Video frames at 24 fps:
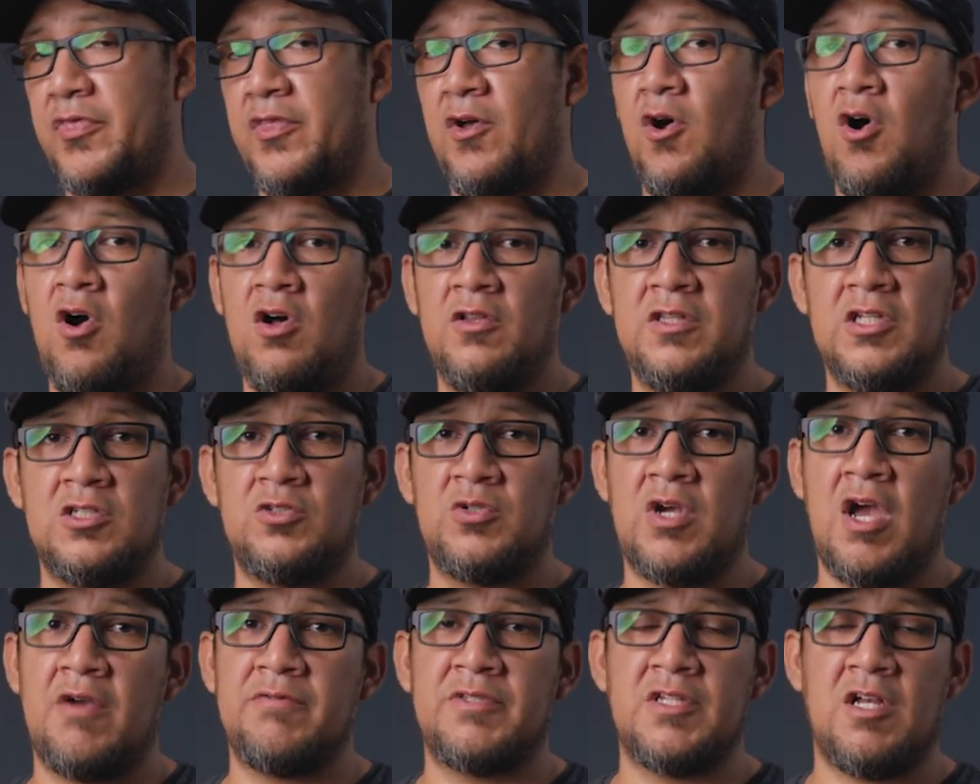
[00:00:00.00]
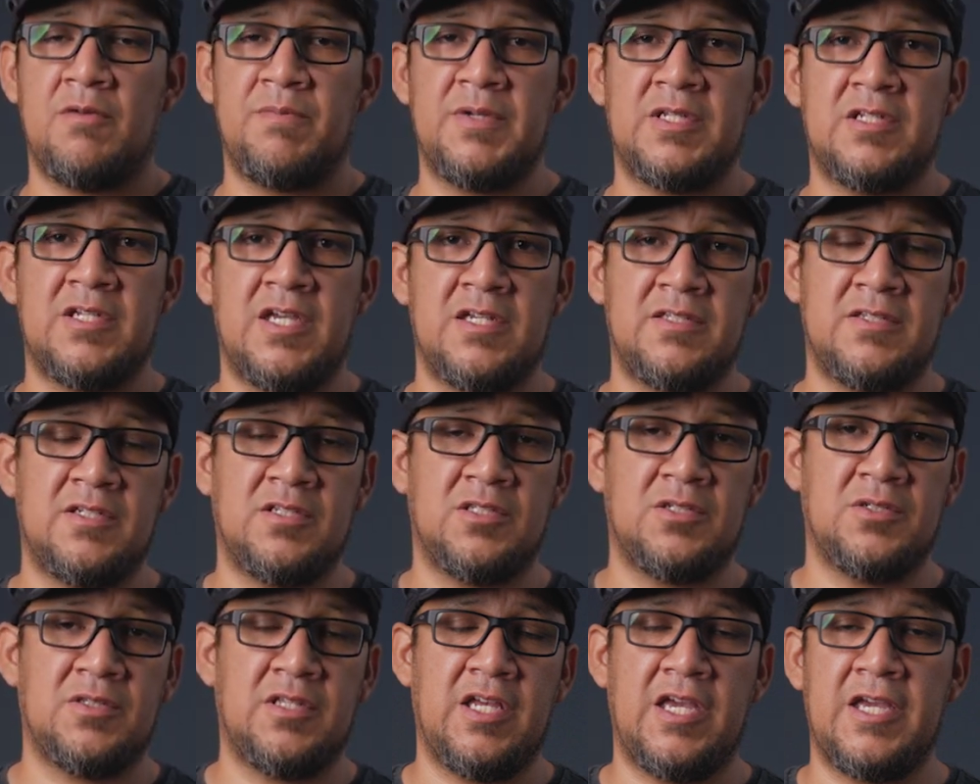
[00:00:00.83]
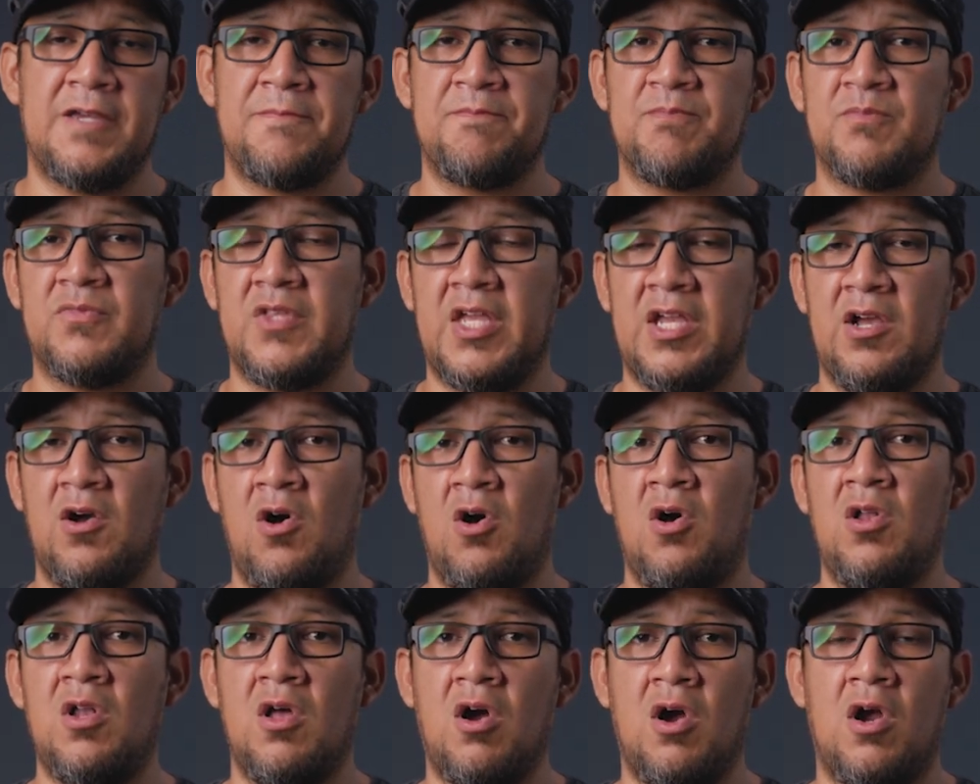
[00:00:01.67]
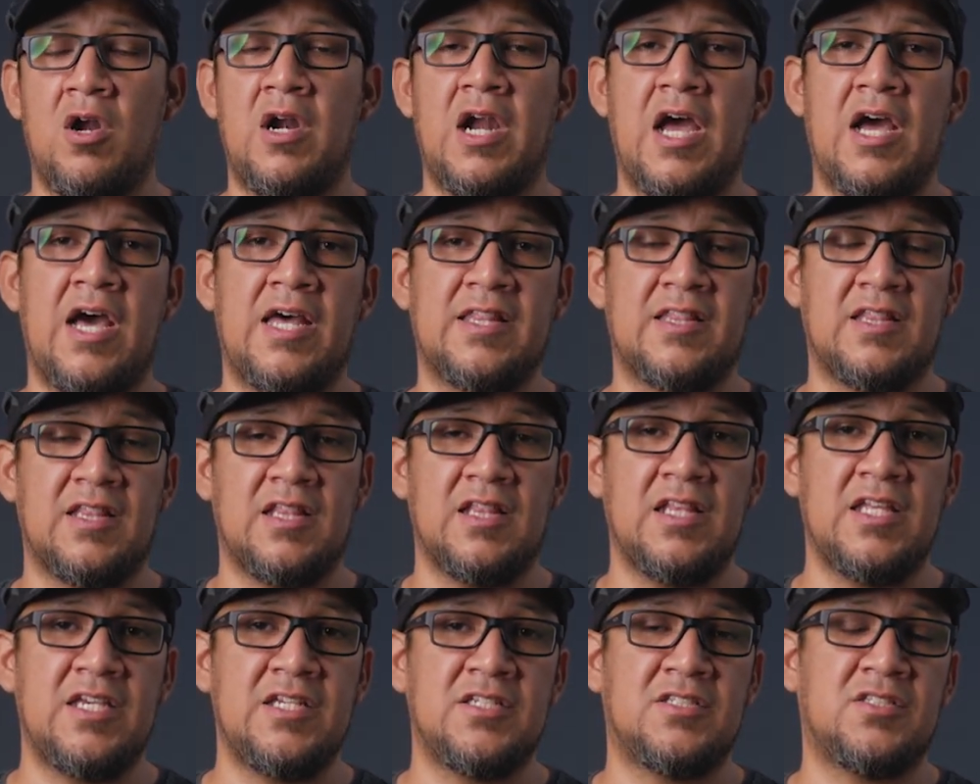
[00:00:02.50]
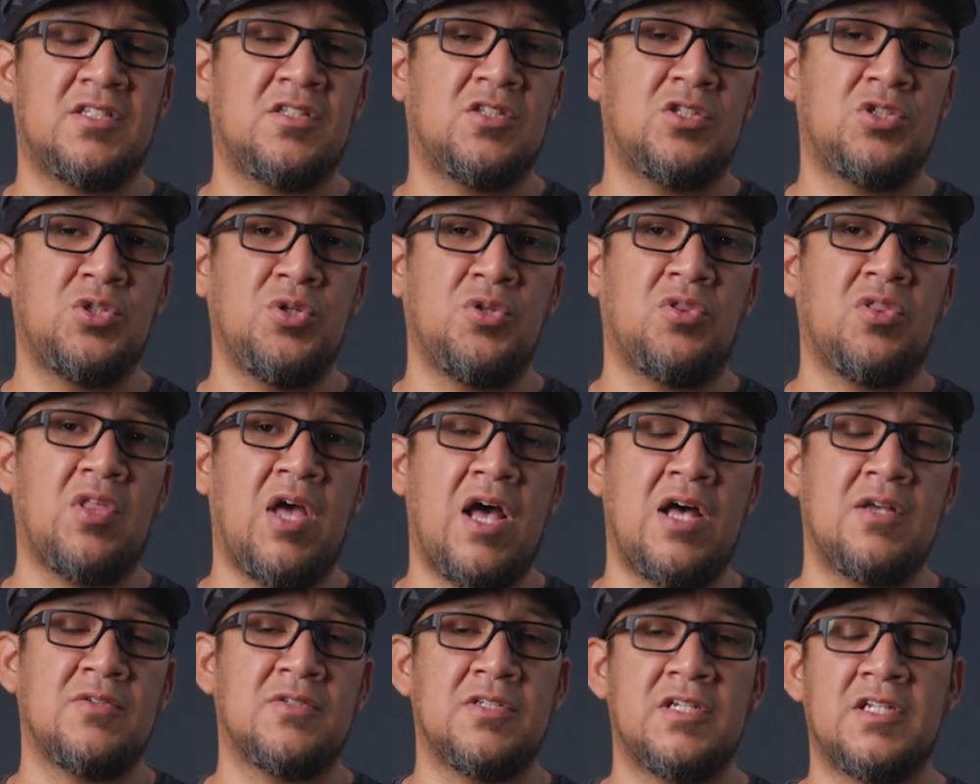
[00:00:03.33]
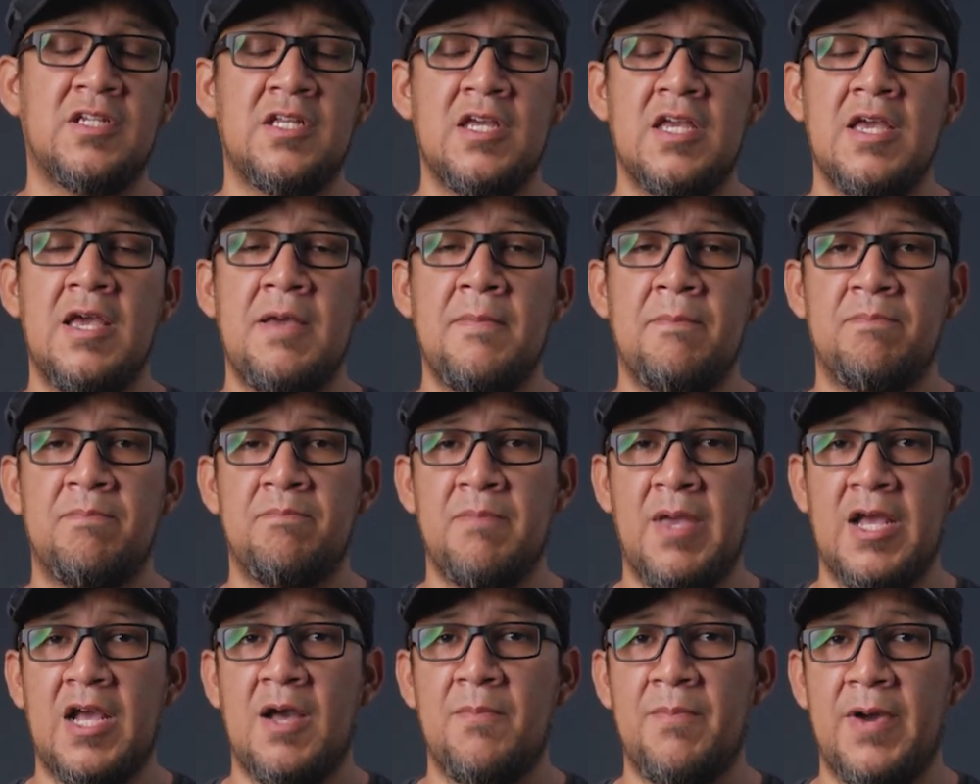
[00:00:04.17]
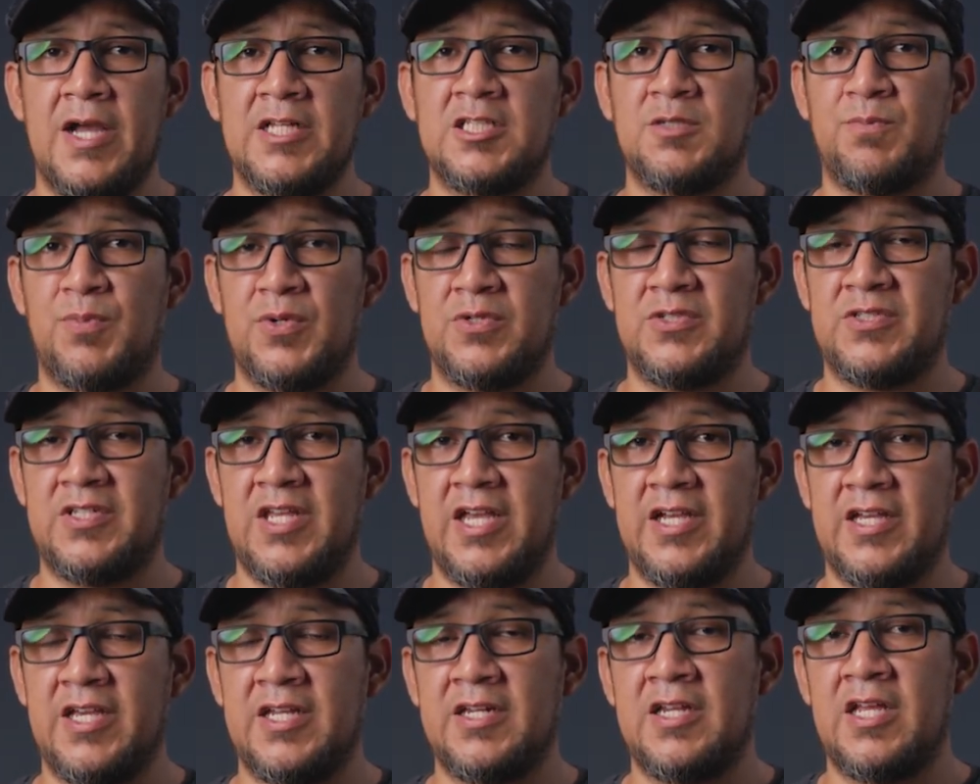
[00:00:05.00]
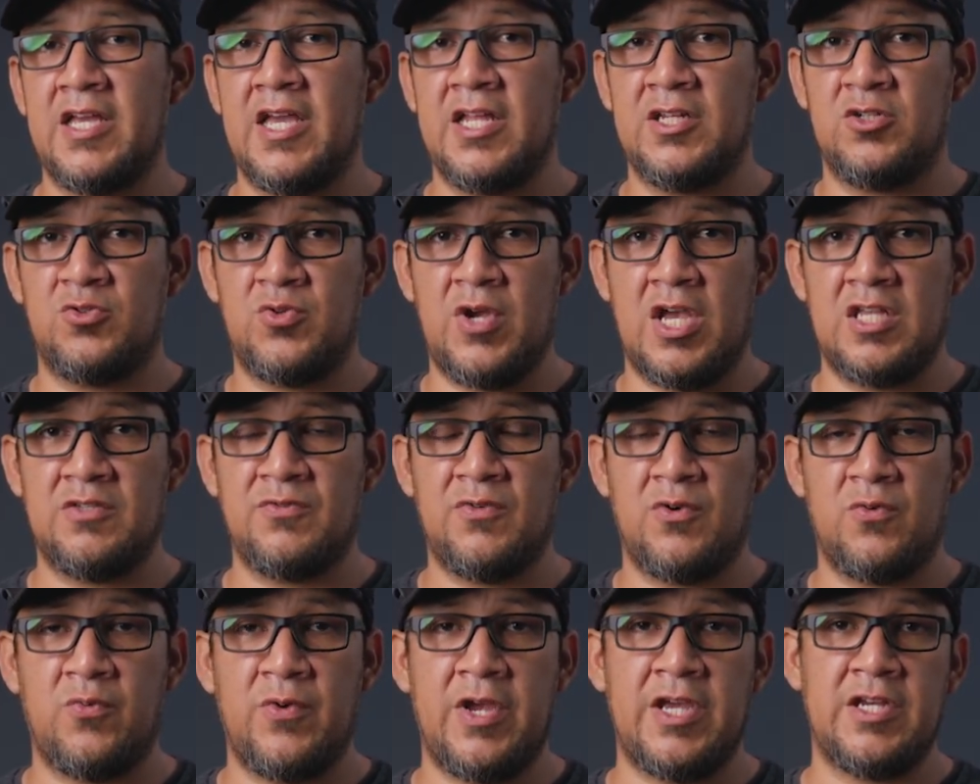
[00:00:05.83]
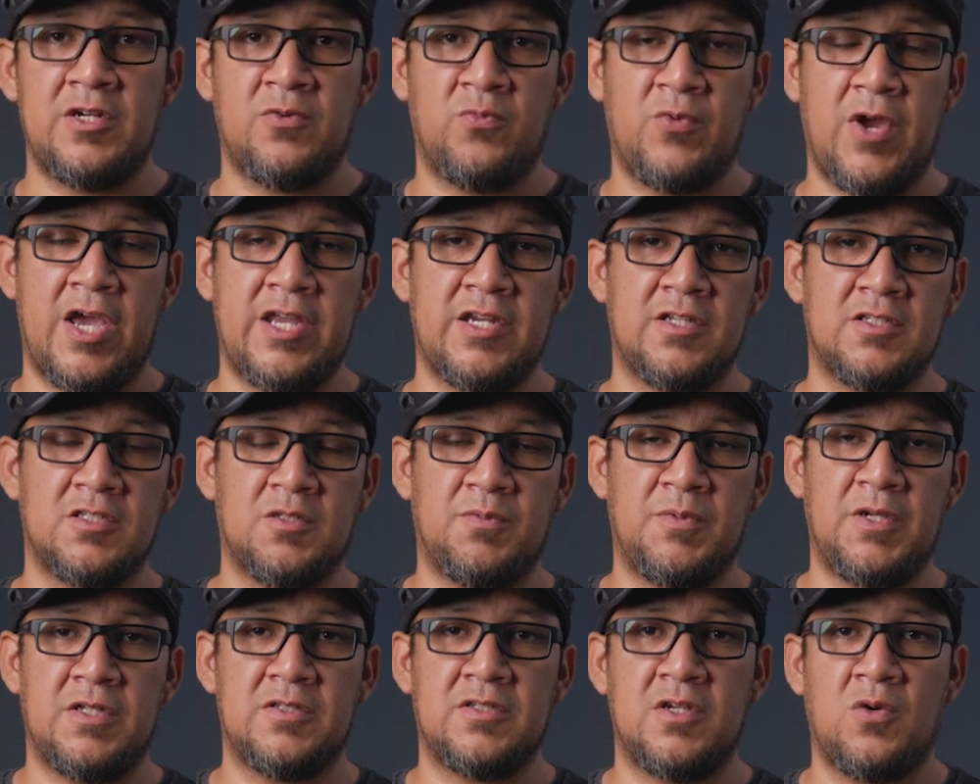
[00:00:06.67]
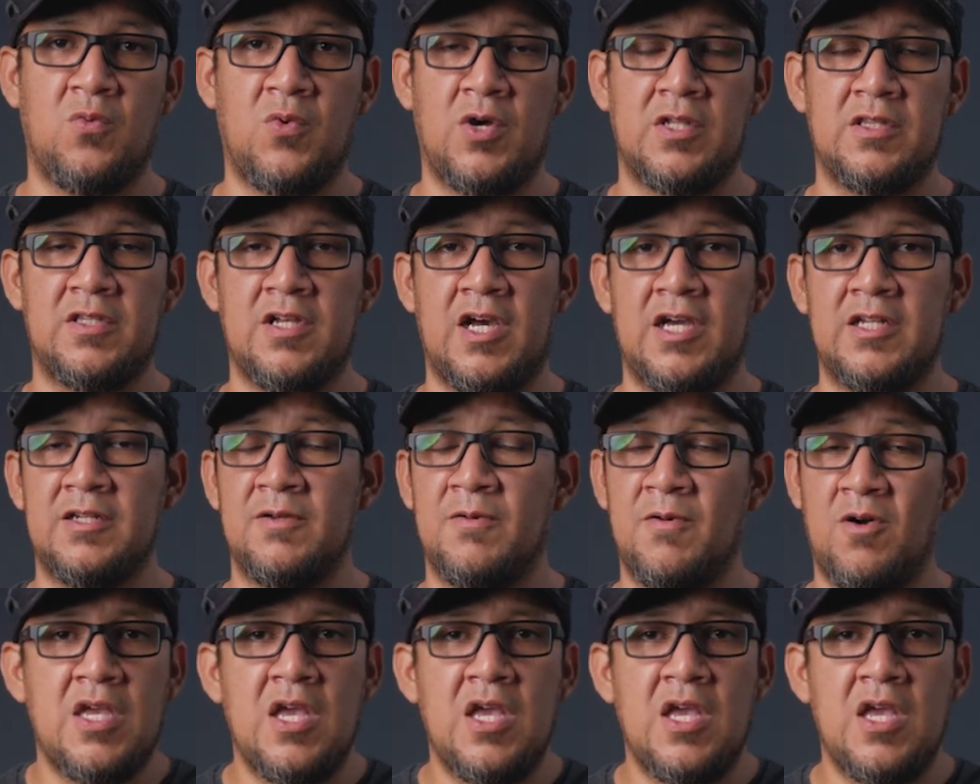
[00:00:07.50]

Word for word: All the drives I'll be testing today, they all are at least 2,000 megabytes per second in transfer rate, writing speeds and whatnot.